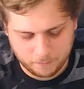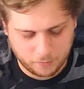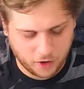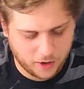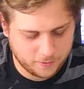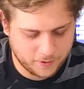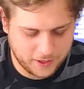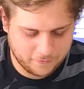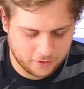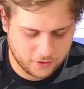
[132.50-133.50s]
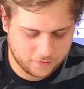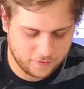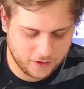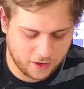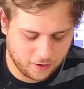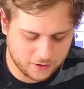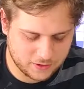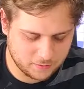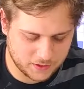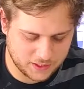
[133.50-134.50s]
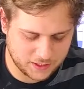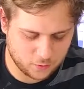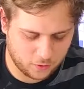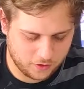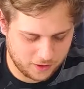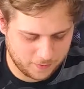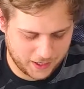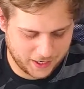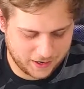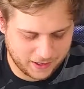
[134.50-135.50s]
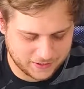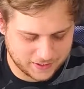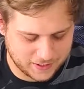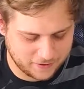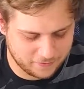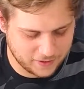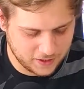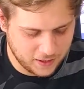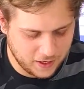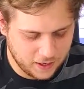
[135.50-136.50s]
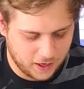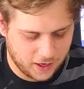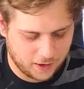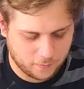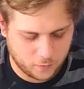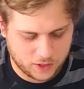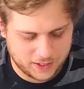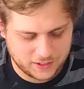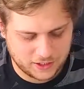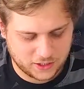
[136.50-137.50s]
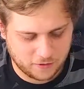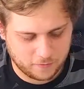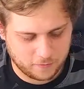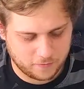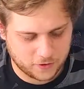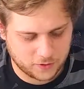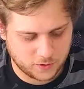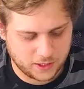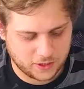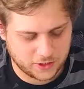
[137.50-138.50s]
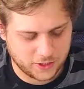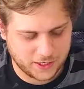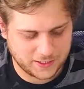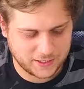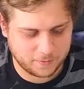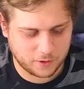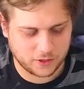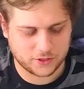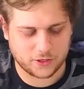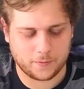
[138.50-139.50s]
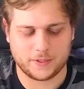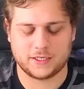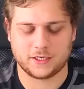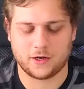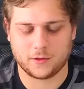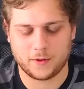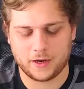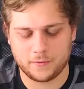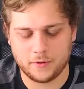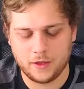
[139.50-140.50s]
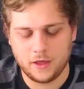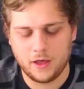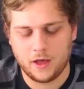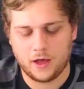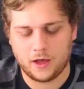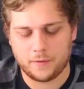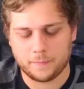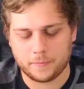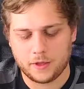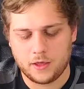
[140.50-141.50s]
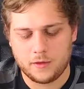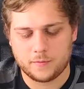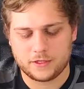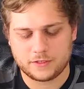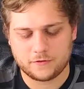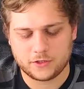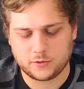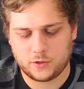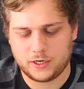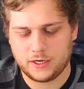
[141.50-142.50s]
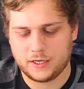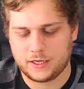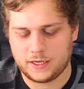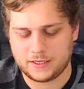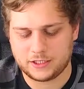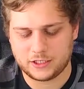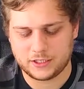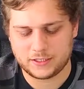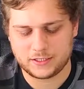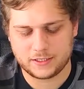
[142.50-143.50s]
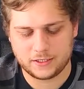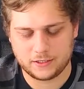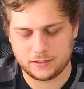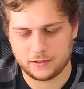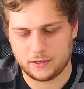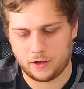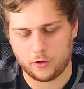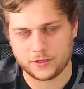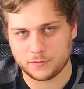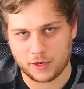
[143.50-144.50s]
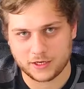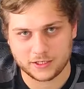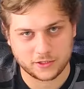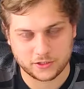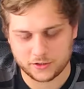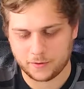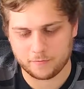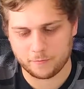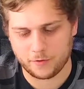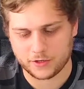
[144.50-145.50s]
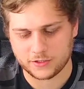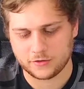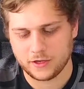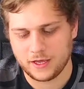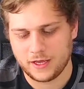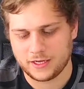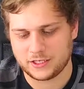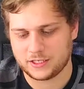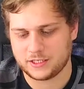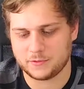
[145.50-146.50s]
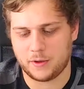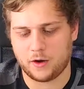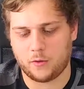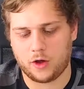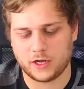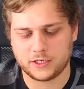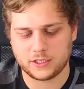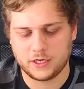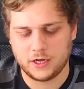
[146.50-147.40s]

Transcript: probably got for under $50, besides one of them that I got as a gift. We'll kind of just start from the first one. I'll show you guys them closer up as I talk about them. But this first one is just, all these boxes also come from Fossil. It's just this metal watch,